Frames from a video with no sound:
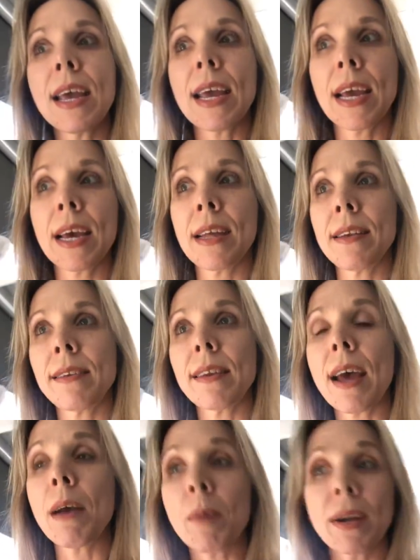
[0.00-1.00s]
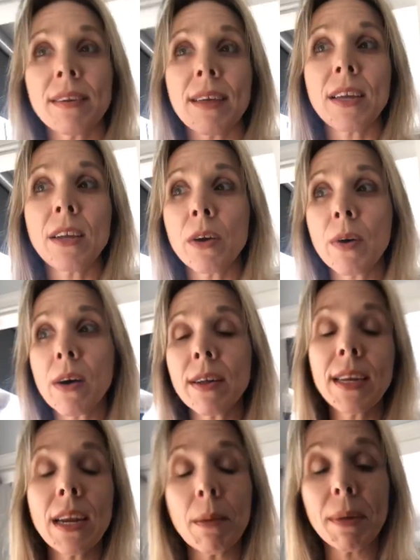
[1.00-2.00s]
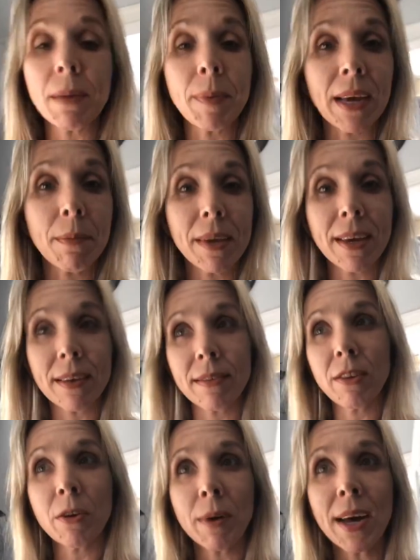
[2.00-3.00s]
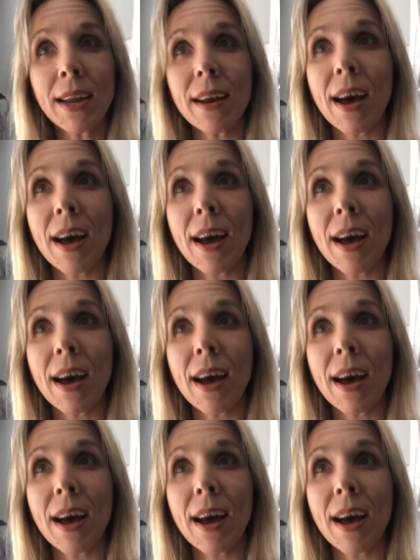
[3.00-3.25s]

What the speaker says: And I wanted to let you know how clean I'm keeping it, because you know what?